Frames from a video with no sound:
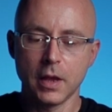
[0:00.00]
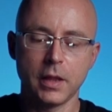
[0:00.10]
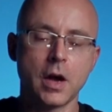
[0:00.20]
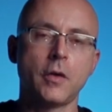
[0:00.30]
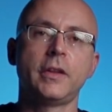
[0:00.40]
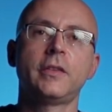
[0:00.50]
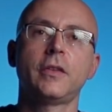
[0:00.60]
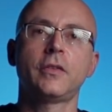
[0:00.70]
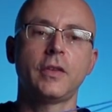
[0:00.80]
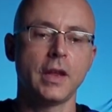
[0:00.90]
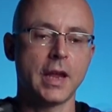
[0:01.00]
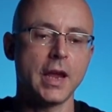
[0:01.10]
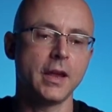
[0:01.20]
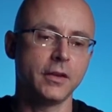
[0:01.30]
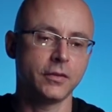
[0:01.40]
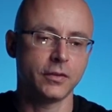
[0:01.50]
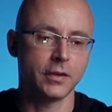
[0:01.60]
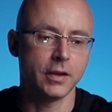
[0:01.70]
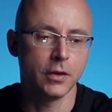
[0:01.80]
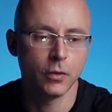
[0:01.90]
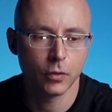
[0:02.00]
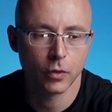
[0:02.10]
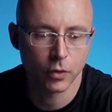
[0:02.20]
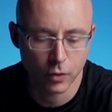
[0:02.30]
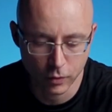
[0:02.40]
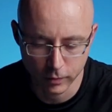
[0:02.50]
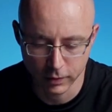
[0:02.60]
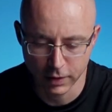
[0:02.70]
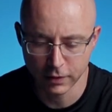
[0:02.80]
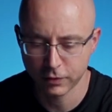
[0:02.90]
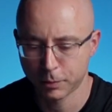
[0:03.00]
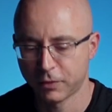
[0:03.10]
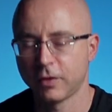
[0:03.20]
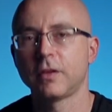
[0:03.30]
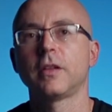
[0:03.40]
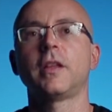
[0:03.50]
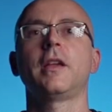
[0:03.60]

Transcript: Now, this is in case you don't know this particular thing